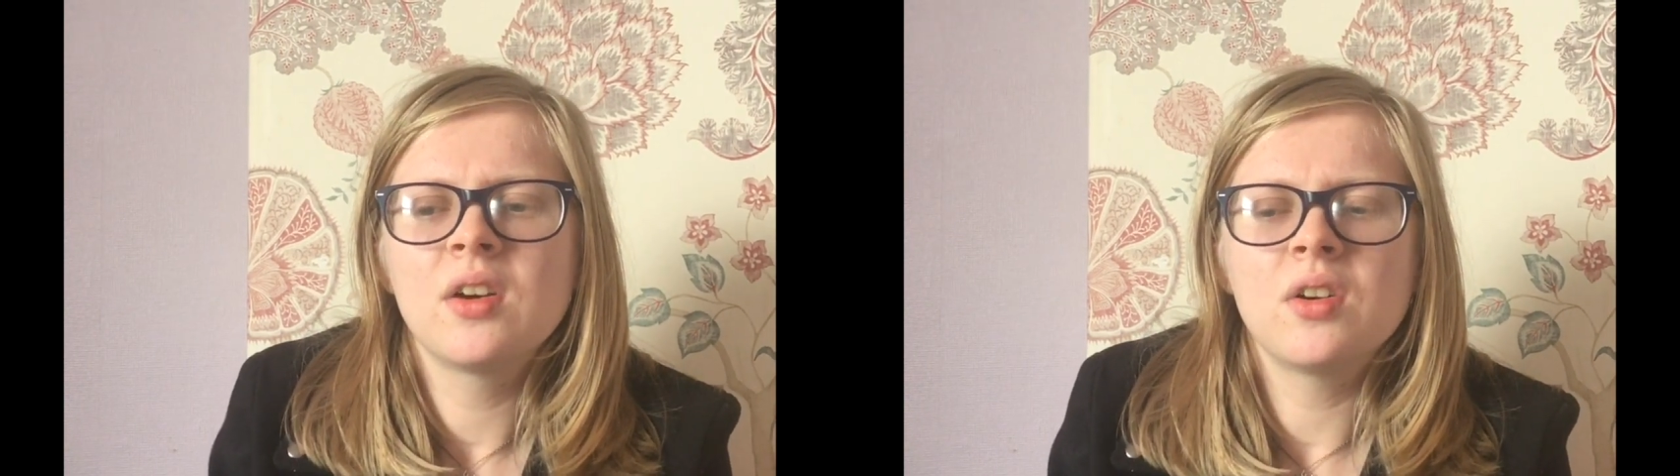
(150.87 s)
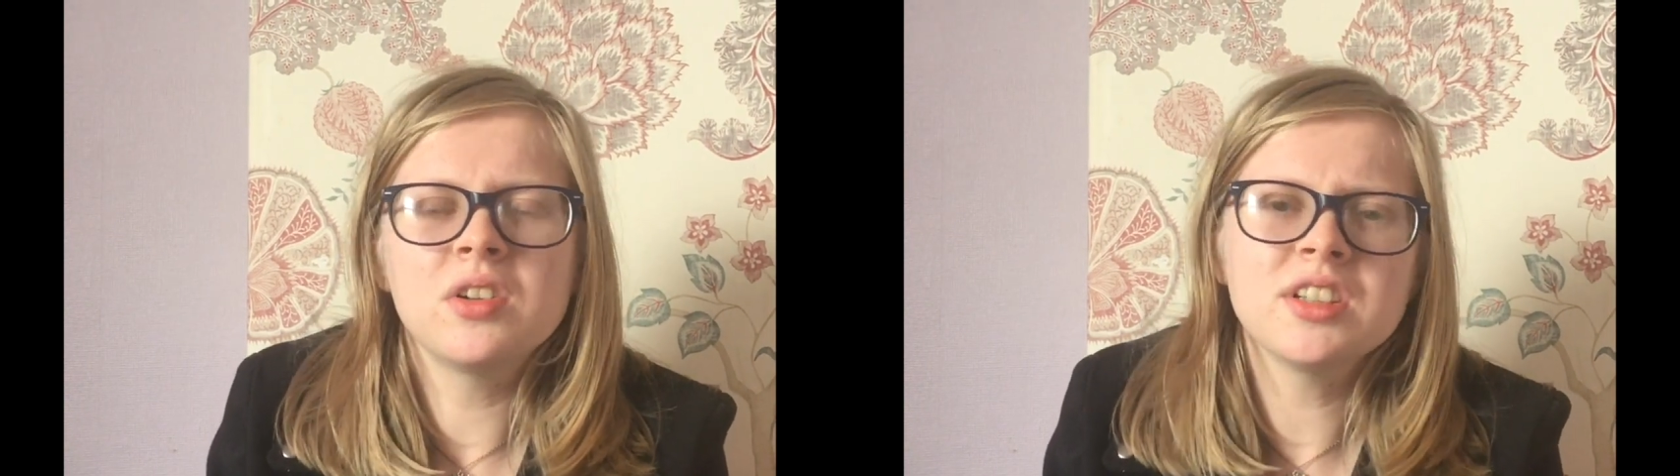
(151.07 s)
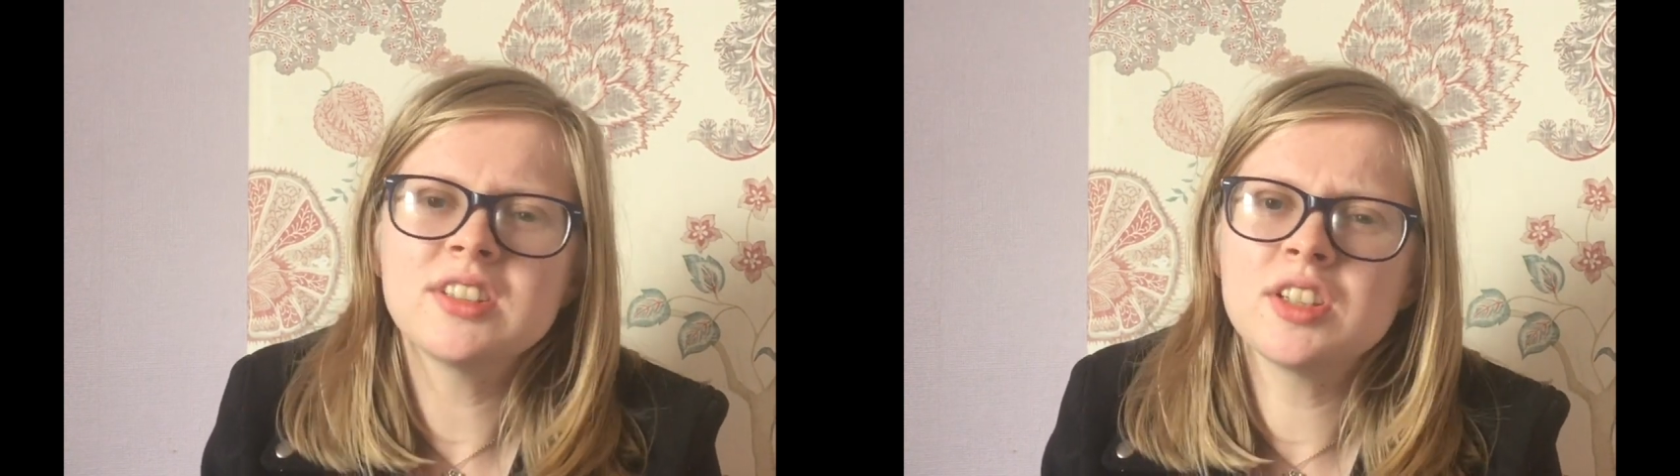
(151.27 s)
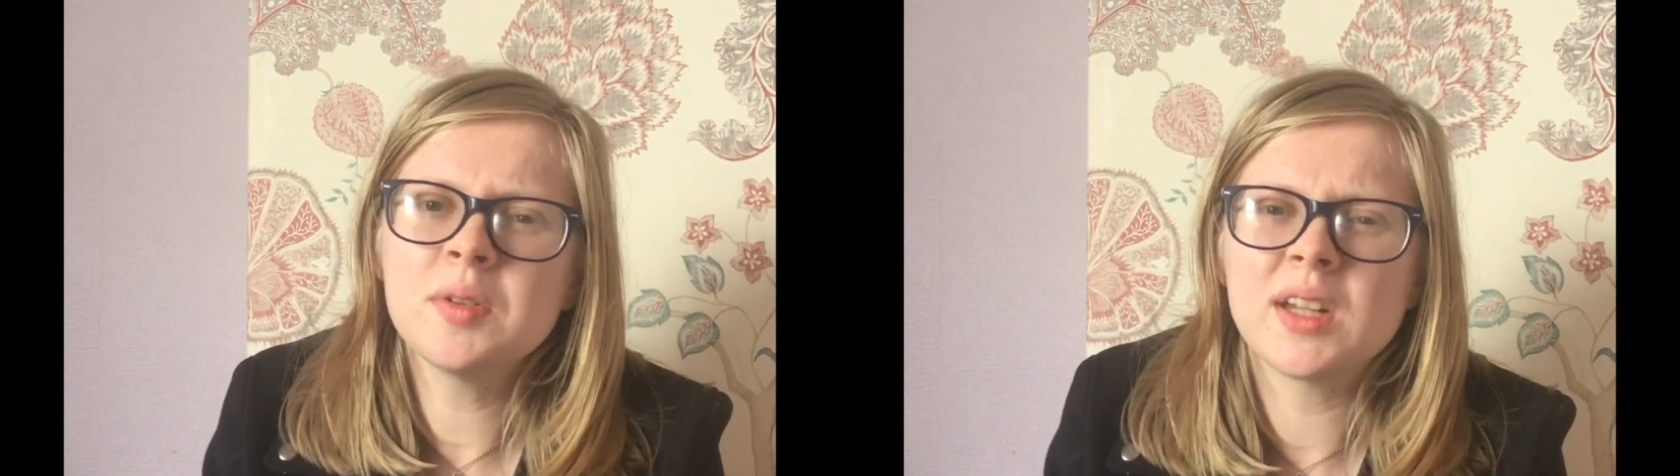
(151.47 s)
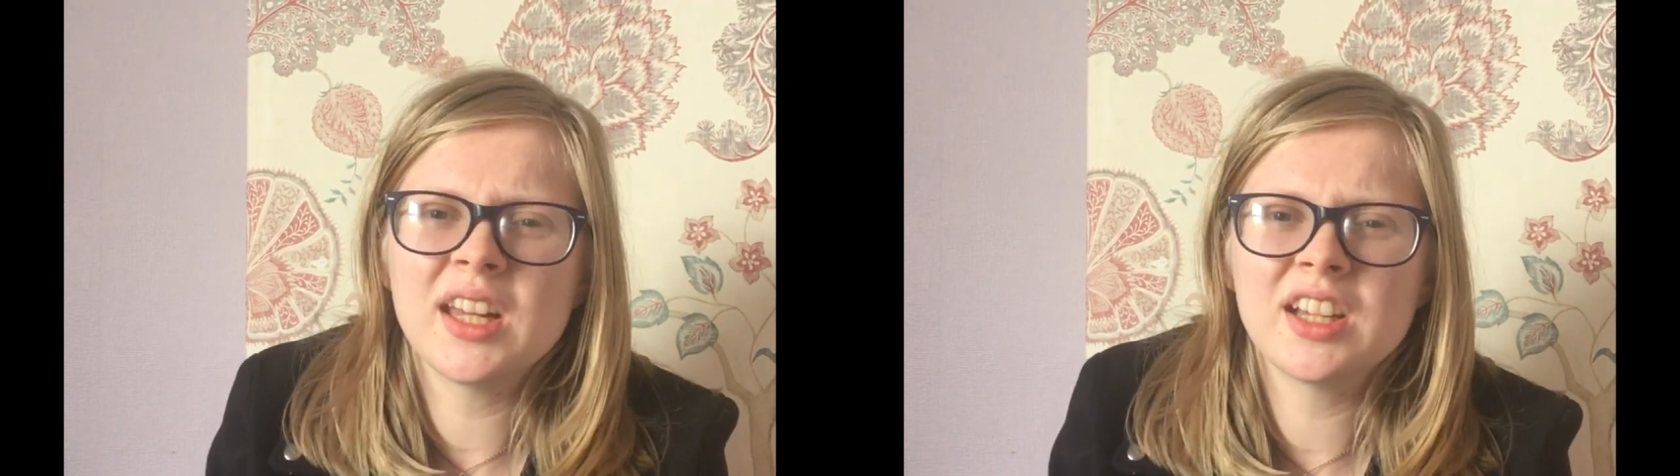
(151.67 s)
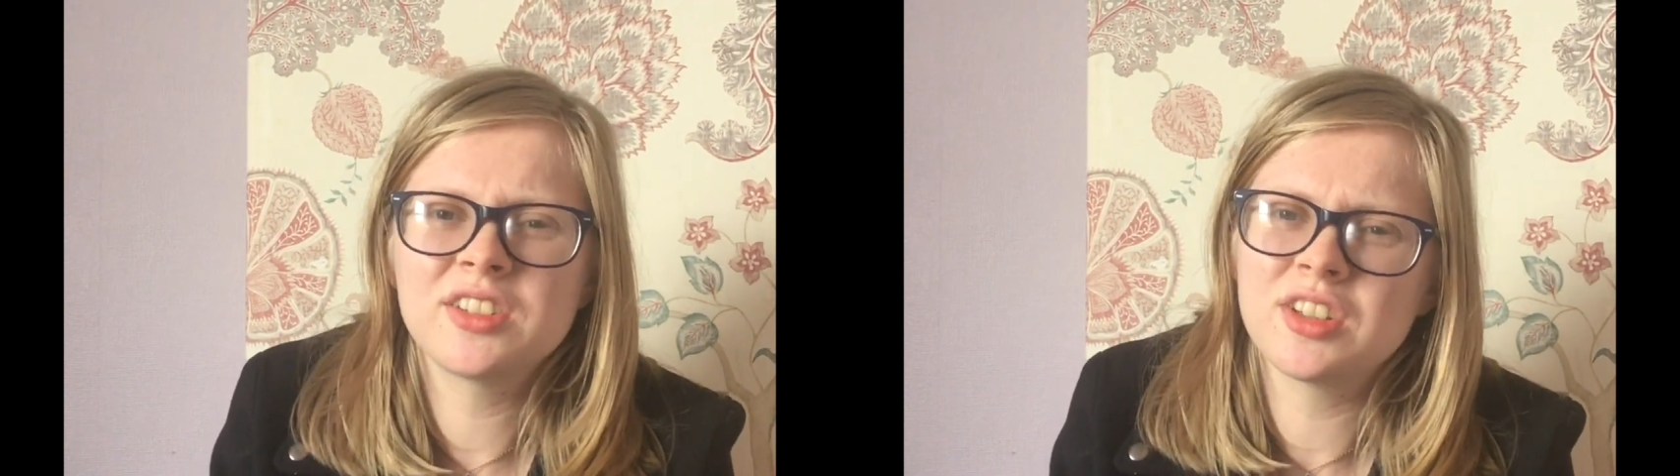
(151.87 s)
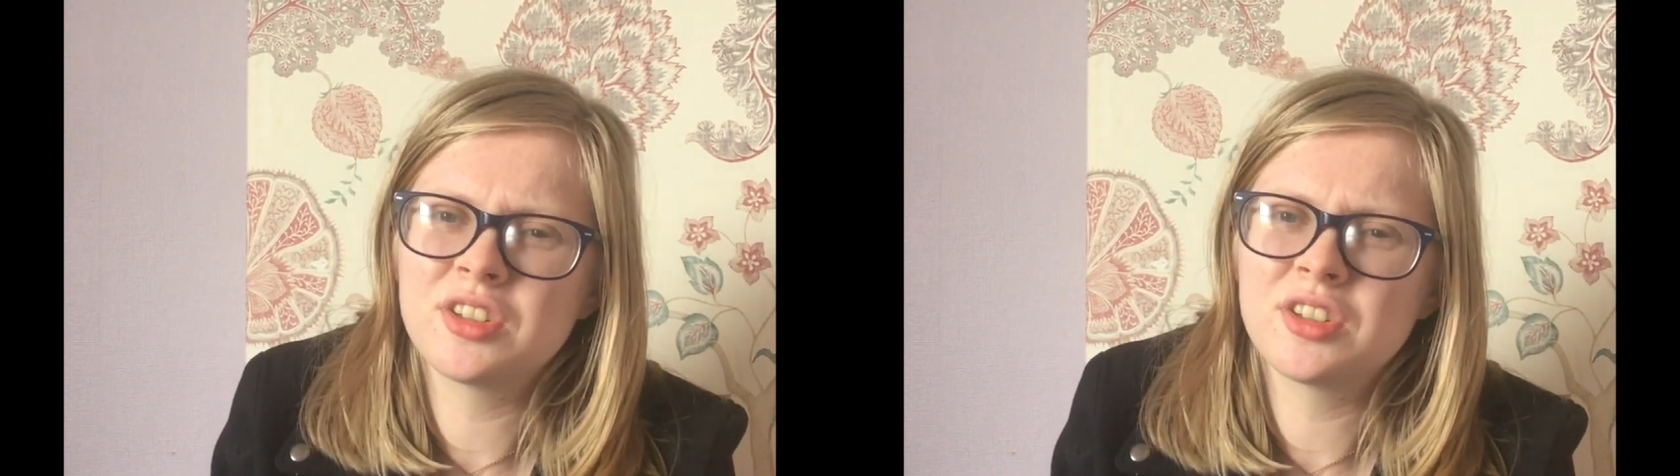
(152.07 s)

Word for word: or just doing an extra